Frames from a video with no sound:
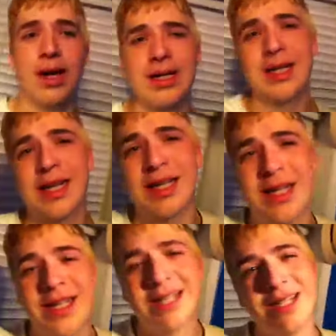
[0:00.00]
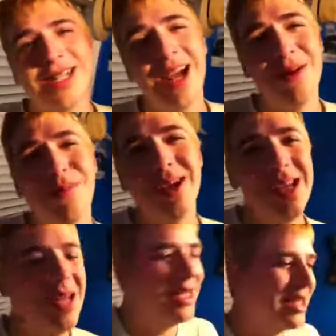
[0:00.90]
but I
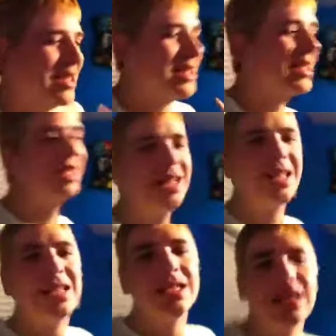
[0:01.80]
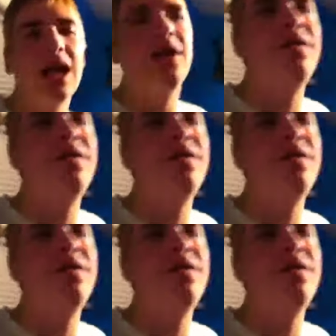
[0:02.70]
mean, I